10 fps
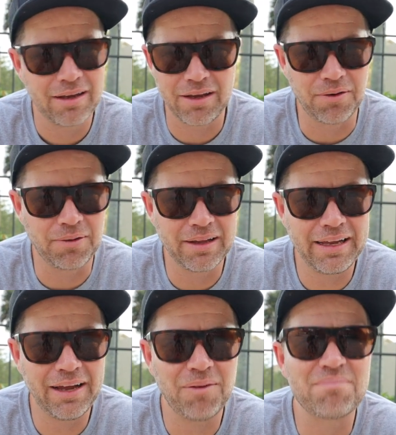It'll really
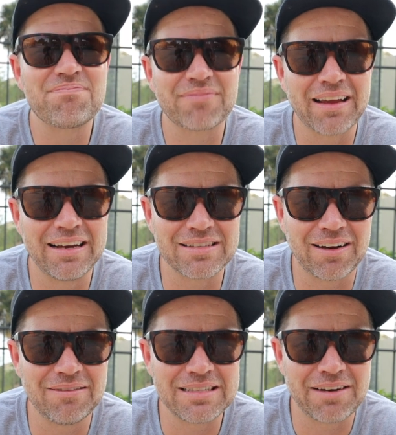help. As
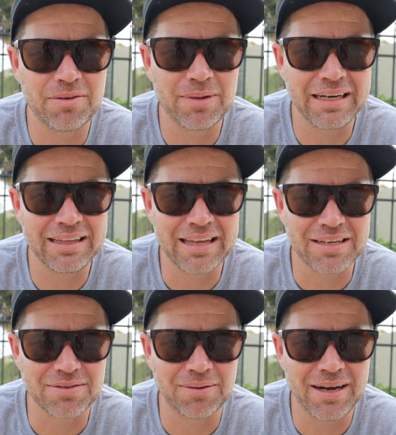always, everybody,
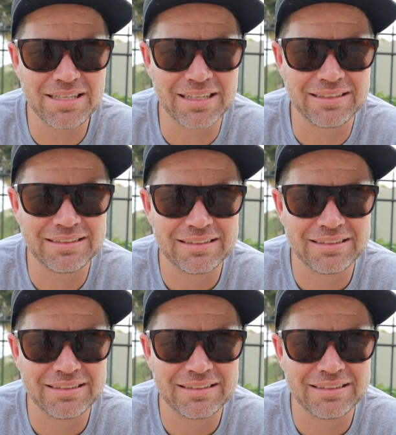thanks for watching.